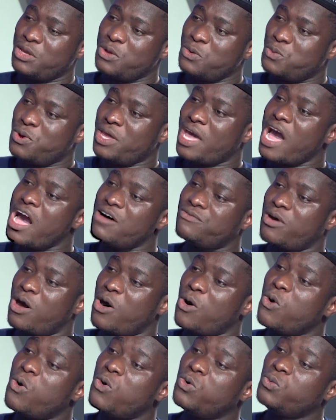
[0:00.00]
We have
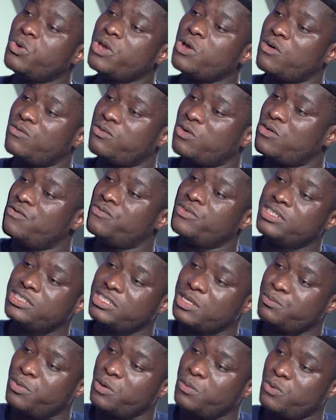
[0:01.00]
our own way of
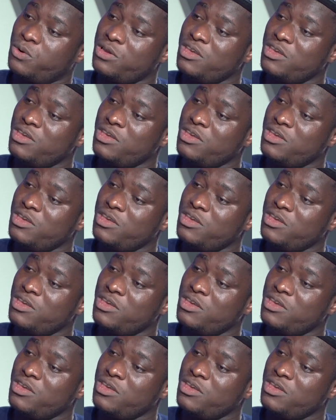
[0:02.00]
convincing people.